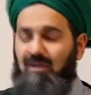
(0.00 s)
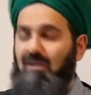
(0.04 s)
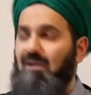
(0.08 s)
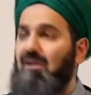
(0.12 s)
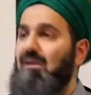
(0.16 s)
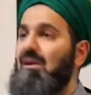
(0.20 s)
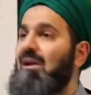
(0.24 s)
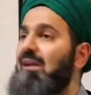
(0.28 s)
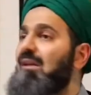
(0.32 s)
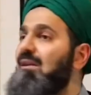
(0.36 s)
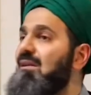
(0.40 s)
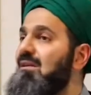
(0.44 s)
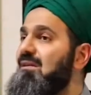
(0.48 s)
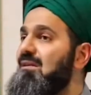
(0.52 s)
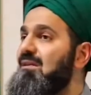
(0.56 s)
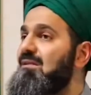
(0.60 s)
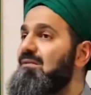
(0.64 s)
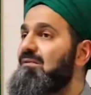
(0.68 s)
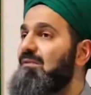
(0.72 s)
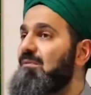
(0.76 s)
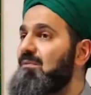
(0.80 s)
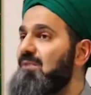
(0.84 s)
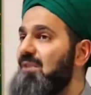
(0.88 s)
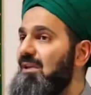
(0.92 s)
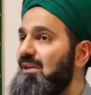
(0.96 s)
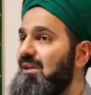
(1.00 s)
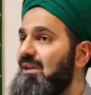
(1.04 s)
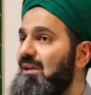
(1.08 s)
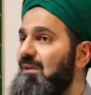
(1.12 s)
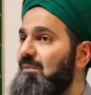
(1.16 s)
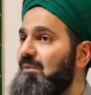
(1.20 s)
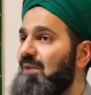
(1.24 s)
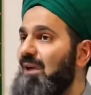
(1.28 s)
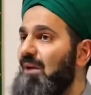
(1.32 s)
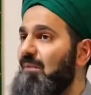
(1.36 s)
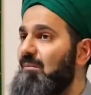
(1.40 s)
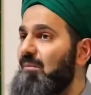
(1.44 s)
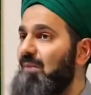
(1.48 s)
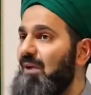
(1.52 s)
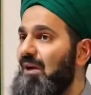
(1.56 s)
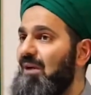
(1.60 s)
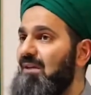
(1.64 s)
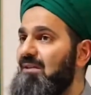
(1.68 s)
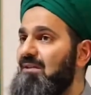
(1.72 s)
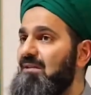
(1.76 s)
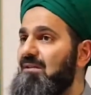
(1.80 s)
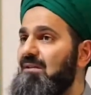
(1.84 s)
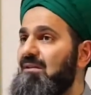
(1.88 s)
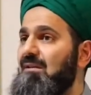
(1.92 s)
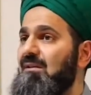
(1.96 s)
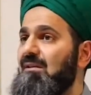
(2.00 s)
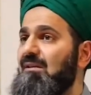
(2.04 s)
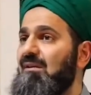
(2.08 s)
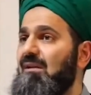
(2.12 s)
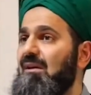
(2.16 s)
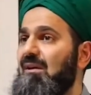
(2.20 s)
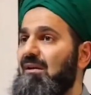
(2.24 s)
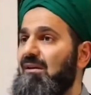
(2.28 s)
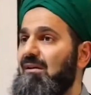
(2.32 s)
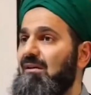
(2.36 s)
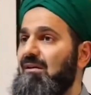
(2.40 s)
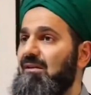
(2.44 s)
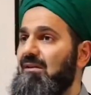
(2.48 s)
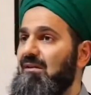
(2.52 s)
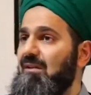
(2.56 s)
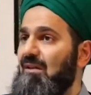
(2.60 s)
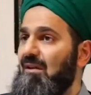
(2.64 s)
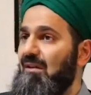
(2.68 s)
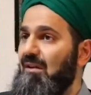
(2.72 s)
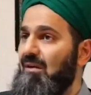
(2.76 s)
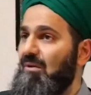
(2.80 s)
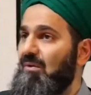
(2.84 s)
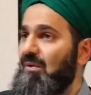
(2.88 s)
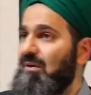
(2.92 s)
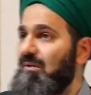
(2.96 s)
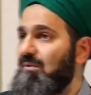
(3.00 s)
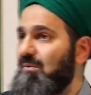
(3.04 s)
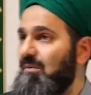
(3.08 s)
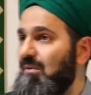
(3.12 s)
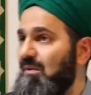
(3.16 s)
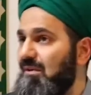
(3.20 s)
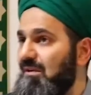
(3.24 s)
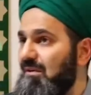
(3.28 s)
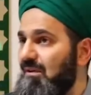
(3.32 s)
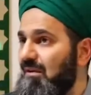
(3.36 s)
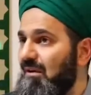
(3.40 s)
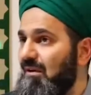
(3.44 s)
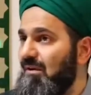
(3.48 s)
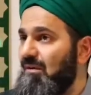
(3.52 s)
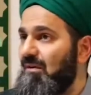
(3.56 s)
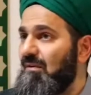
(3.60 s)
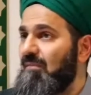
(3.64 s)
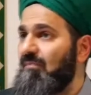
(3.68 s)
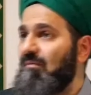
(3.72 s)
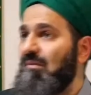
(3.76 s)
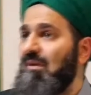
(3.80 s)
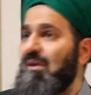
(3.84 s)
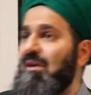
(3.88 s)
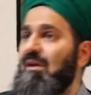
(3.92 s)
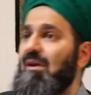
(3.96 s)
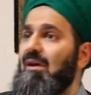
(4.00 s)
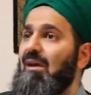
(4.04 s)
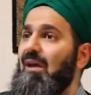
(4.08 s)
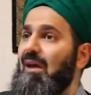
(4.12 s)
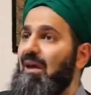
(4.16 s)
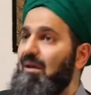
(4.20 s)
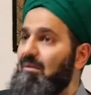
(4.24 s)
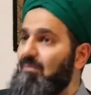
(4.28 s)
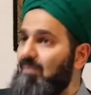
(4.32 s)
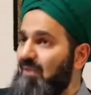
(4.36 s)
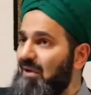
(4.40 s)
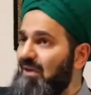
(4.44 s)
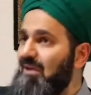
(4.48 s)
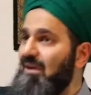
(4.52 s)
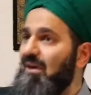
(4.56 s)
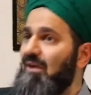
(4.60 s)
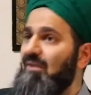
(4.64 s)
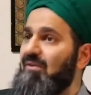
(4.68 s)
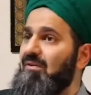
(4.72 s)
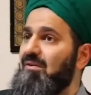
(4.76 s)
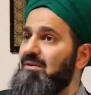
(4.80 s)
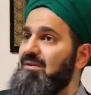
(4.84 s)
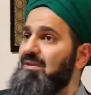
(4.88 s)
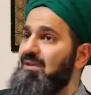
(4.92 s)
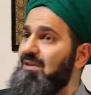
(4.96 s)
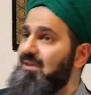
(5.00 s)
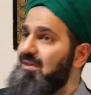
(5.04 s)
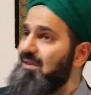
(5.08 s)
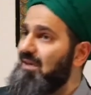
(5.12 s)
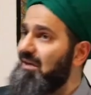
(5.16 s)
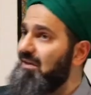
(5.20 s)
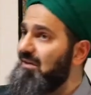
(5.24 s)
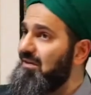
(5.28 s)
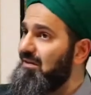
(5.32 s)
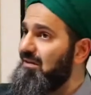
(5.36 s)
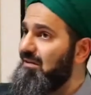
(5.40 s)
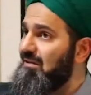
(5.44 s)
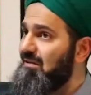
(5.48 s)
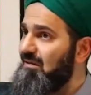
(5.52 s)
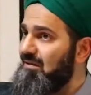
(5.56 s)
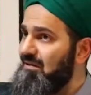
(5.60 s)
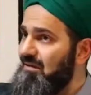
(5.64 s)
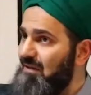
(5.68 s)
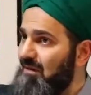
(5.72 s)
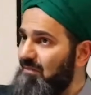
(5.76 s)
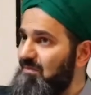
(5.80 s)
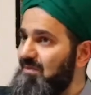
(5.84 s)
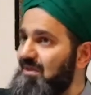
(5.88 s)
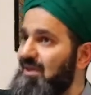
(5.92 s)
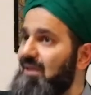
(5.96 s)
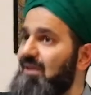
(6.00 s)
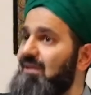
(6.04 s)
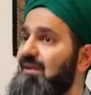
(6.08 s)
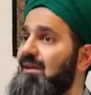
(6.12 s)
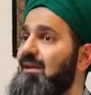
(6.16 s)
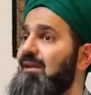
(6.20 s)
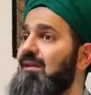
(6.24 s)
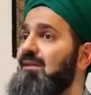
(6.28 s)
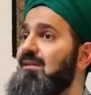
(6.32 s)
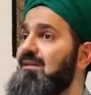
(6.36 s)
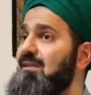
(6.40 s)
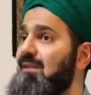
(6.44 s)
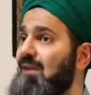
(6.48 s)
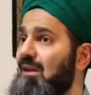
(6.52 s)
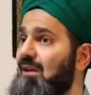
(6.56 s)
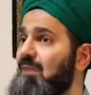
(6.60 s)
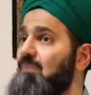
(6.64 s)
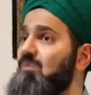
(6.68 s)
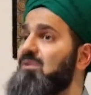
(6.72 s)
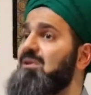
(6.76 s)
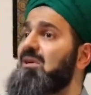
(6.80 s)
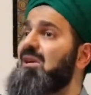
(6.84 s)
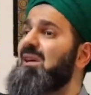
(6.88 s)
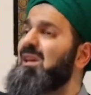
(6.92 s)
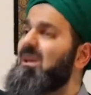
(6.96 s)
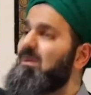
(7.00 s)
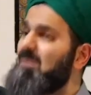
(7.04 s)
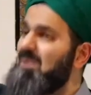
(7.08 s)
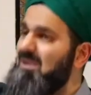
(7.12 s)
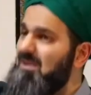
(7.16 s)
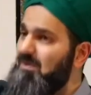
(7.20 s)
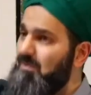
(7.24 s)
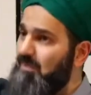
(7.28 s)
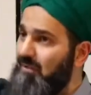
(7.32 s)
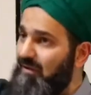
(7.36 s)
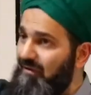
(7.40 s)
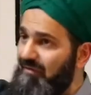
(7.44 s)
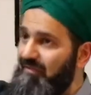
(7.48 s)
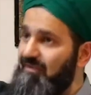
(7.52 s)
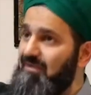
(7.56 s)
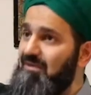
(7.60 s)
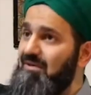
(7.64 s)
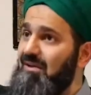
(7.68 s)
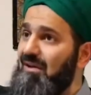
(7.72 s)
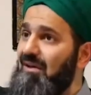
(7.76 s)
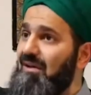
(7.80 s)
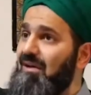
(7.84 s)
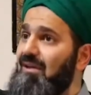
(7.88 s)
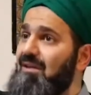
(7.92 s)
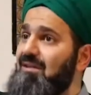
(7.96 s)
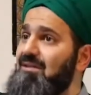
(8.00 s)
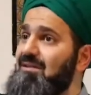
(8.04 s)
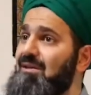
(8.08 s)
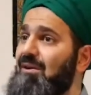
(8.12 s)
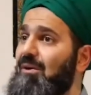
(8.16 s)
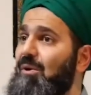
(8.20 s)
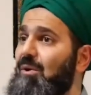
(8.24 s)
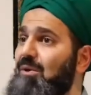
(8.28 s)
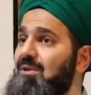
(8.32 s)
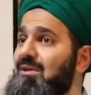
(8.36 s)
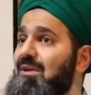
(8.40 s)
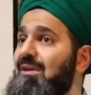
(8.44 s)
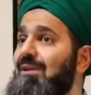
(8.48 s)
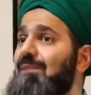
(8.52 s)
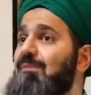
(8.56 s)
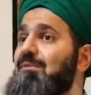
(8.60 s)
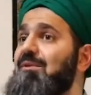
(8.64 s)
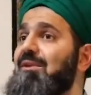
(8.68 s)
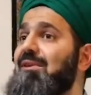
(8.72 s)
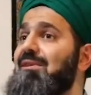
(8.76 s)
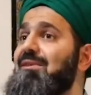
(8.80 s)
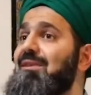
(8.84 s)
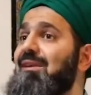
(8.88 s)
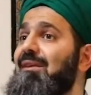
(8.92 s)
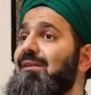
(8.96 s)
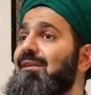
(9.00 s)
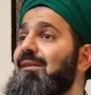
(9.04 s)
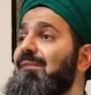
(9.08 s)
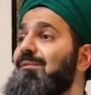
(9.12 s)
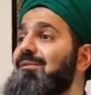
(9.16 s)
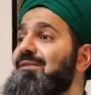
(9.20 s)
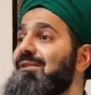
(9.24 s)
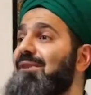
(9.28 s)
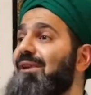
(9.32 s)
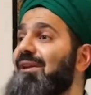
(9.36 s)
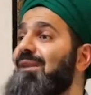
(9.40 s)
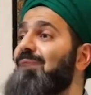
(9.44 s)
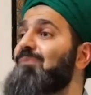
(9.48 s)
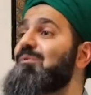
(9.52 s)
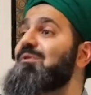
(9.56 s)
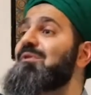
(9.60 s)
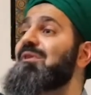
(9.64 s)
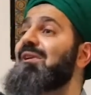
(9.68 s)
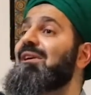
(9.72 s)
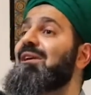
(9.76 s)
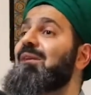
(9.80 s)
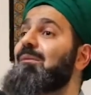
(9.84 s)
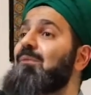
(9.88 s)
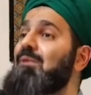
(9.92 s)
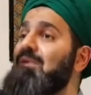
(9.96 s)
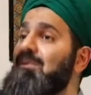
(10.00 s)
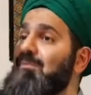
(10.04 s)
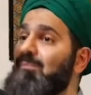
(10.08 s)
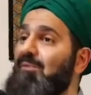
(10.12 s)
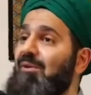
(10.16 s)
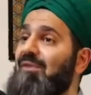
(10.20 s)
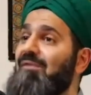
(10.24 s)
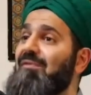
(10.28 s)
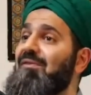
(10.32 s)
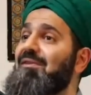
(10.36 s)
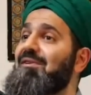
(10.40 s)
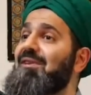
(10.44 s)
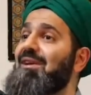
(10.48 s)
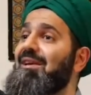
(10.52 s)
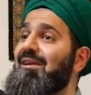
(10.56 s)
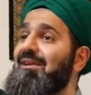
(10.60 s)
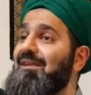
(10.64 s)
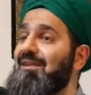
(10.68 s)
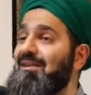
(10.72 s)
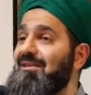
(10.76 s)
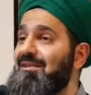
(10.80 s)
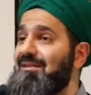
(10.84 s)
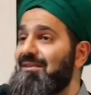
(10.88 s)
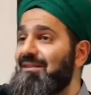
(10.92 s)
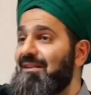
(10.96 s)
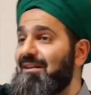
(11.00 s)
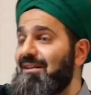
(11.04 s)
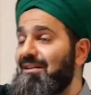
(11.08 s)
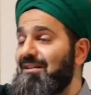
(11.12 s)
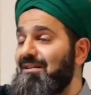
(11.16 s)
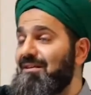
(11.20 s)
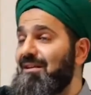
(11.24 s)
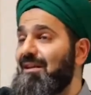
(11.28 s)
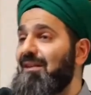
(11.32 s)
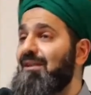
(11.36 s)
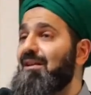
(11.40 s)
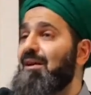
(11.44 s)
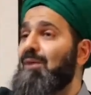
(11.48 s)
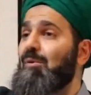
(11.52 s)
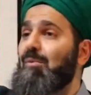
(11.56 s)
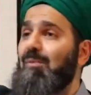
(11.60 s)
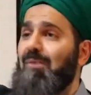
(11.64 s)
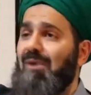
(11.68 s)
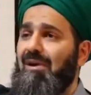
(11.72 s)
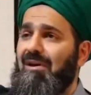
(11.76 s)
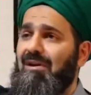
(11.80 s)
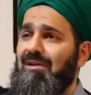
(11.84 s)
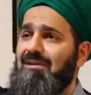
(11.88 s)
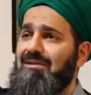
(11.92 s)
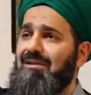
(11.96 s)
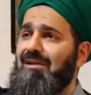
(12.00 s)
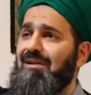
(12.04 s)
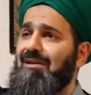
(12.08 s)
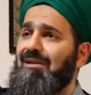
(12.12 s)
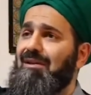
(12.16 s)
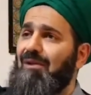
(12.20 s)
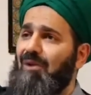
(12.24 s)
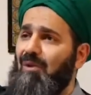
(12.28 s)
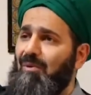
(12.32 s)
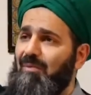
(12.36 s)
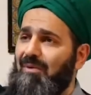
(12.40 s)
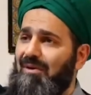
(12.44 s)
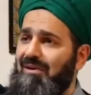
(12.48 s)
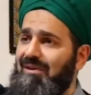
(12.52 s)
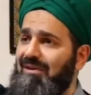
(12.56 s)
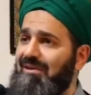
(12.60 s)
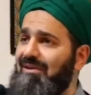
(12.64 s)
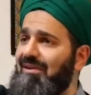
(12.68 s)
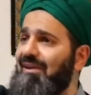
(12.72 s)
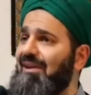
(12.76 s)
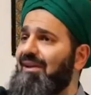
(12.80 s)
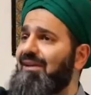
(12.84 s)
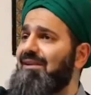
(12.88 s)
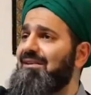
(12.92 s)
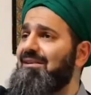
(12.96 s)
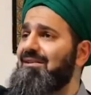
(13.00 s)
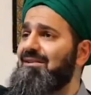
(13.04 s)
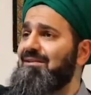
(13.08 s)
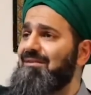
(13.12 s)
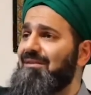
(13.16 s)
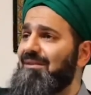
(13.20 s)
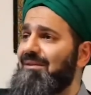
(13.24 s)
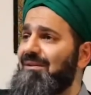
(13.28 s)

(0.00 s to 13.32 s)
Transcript: And this is from Sayyidina Ibn Abbas, radiallahu anhu wa arda, and many others. They said, some said that Sirat al-Mustaqim is Prophet. Sallallahu Alaihi Wasallam said that Sirat al-Mustaqim is Prophet and his Sayyidina Abu Bakr and Sayyidina Umar and his